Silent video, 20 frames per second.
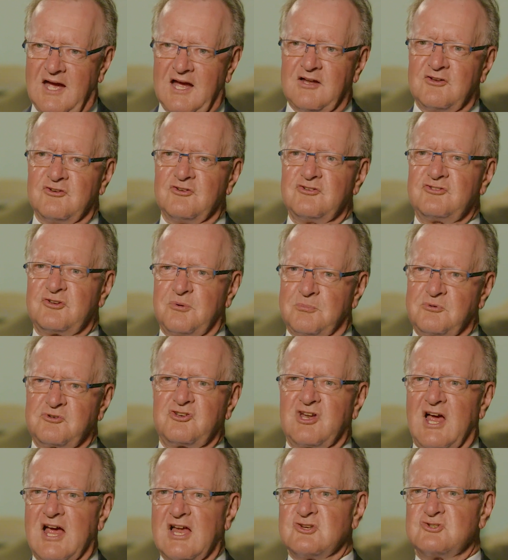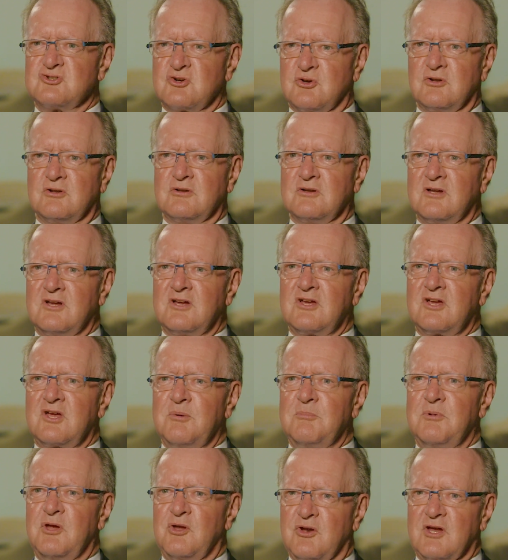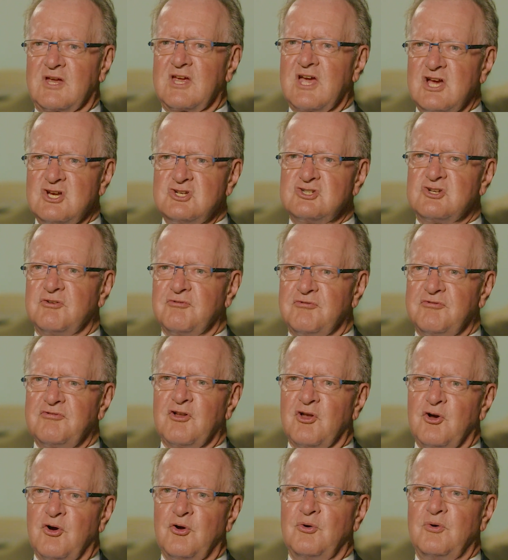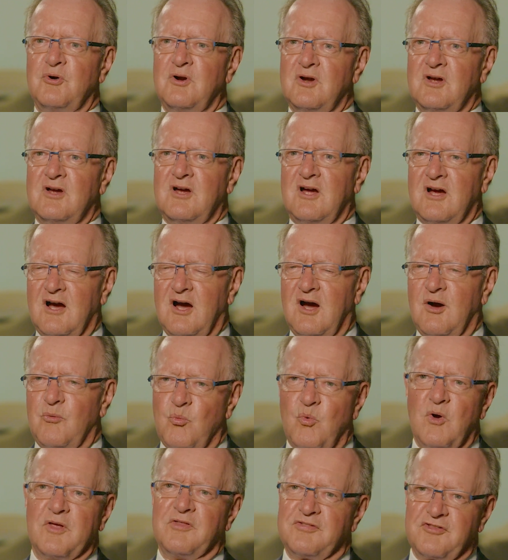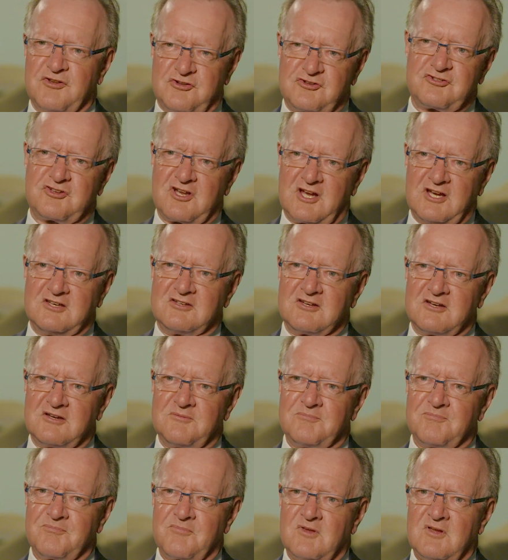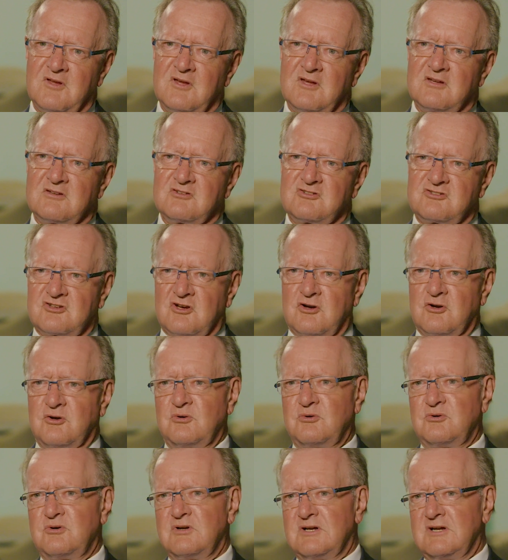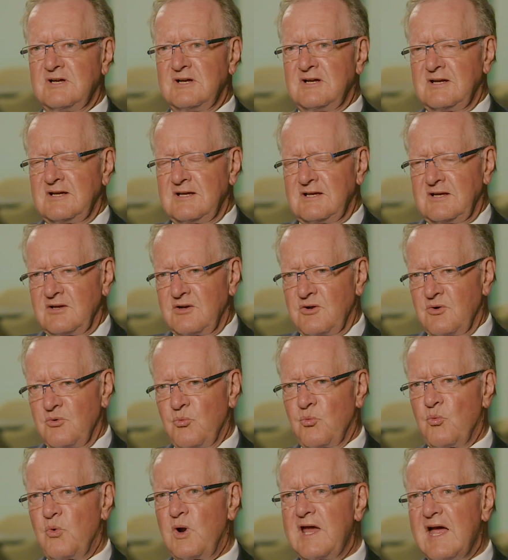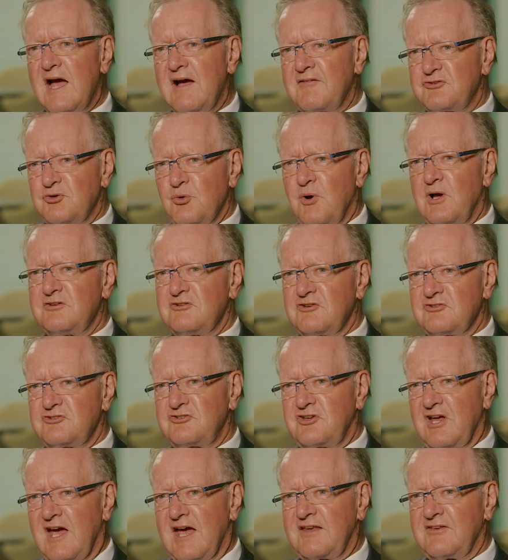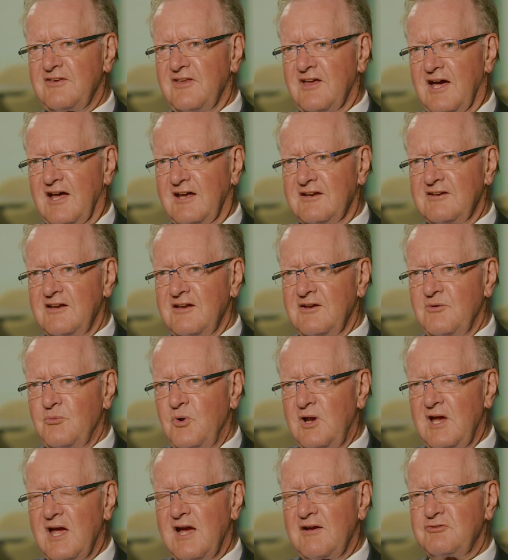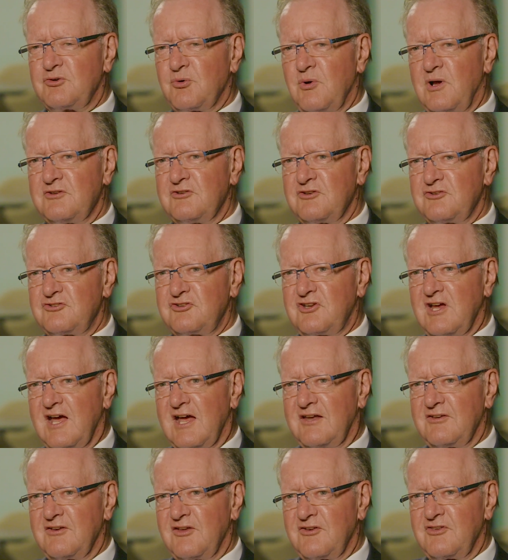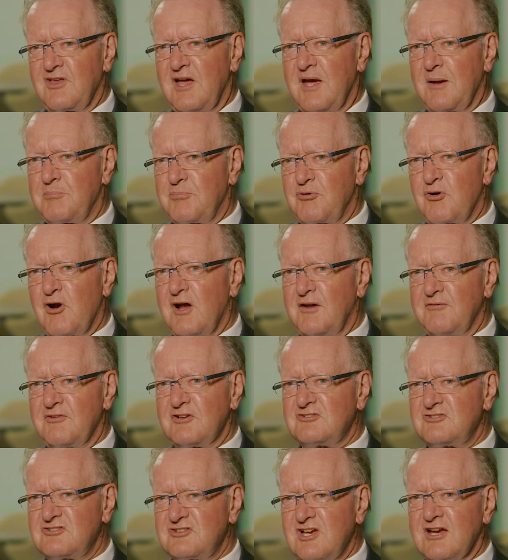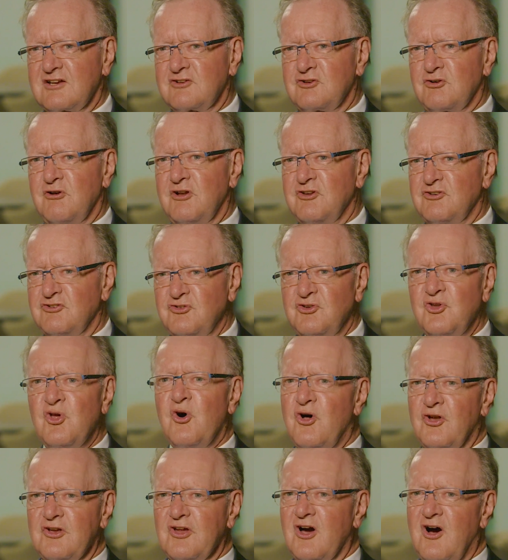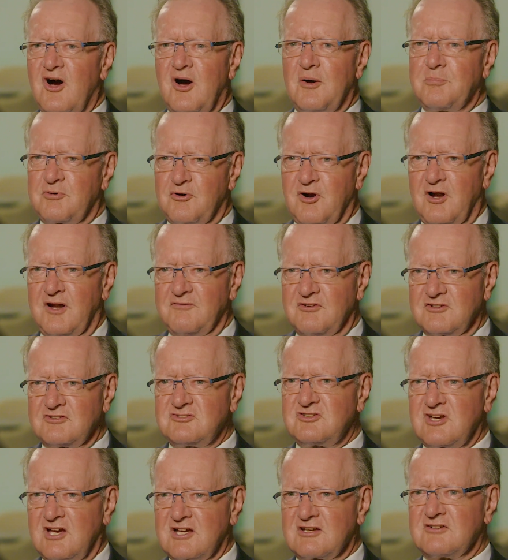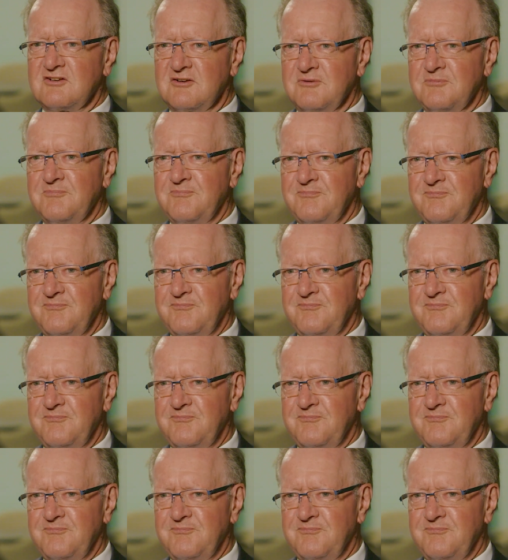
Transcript: and substantial communication flow uh, with the state. So we have to understand that. We have to understand that their private sector is not our private sector.